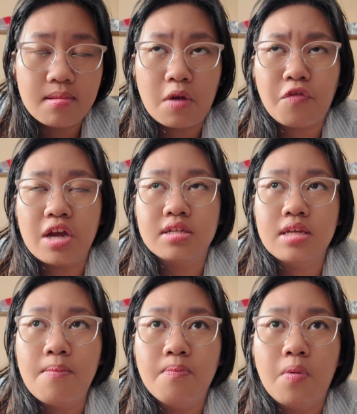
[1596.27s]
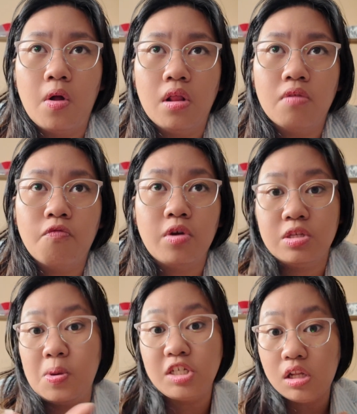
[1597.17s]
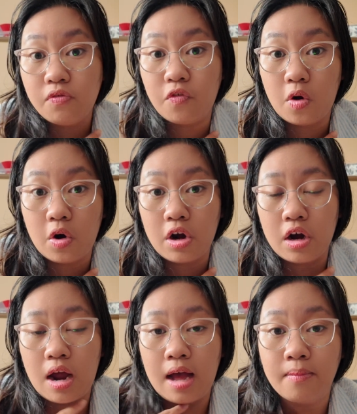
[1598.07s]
like for example, especially for